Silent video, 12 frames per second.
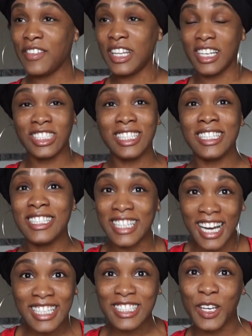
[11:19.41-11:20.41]
Like, she did
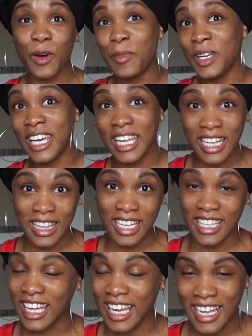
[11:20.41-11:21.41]
not tell me
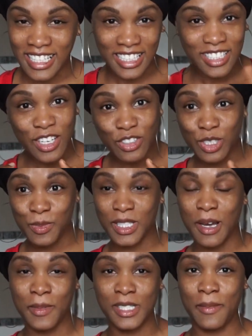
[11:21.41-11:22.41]
anything. Like, I didn't know she was
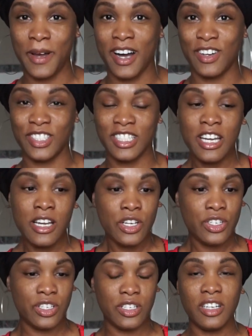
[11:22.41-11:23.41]
coming to my house
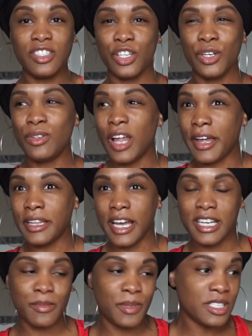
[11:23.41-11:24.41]
until like
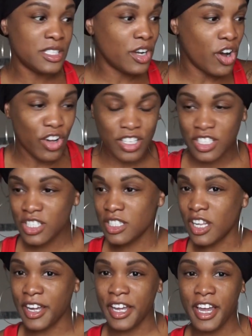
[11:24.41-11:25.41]
last minute. She called and she's
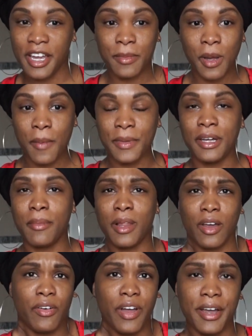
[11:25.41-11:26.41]
like, hey, I'm coming. I'm
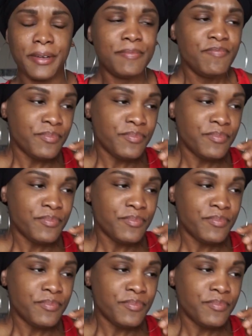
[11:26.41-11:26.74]
like, okay.